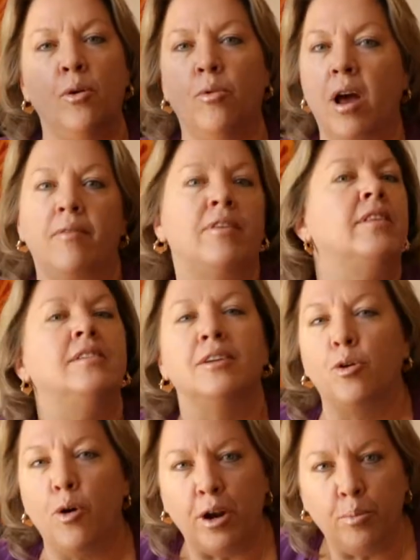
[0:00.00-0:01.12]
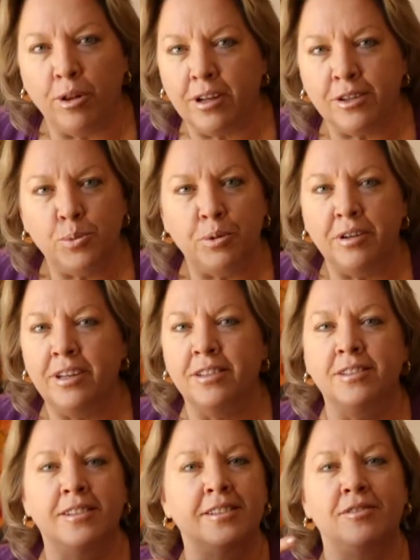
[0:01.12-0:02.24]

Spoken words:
were having these incredible experiences